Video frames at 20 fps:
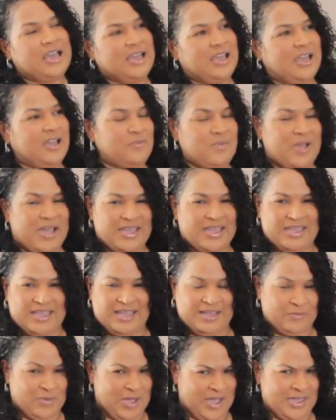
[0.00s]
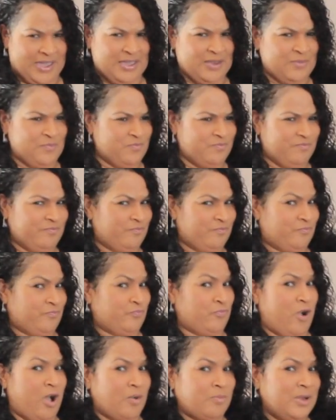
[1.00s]
Am I in
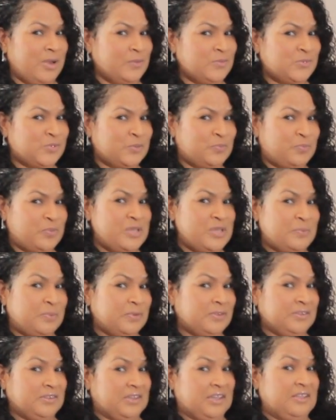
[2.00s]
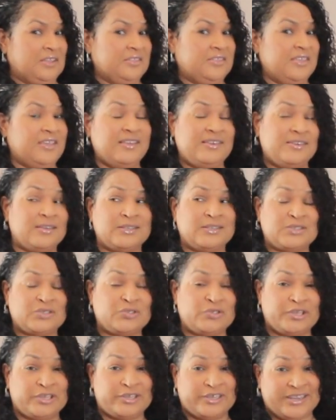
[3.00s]
problems with people in the
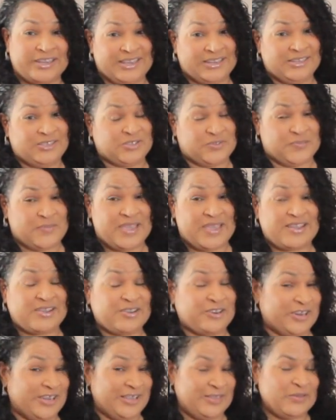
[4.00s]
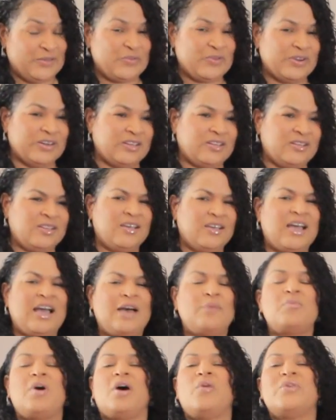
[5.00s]
industry or in Jamaica or in the world?
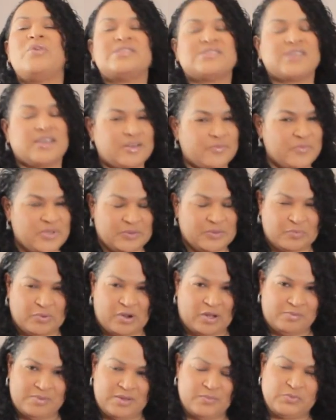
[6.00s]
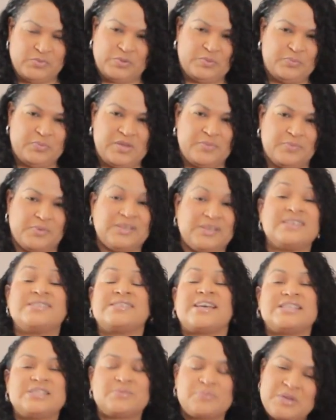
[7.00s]
I'm always going to be in problems with people because
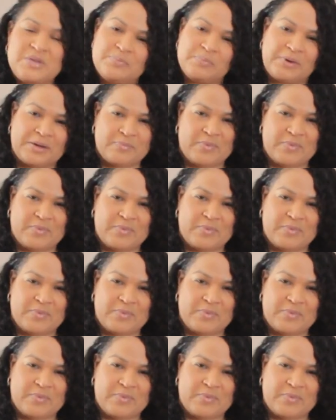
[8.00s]
I speak my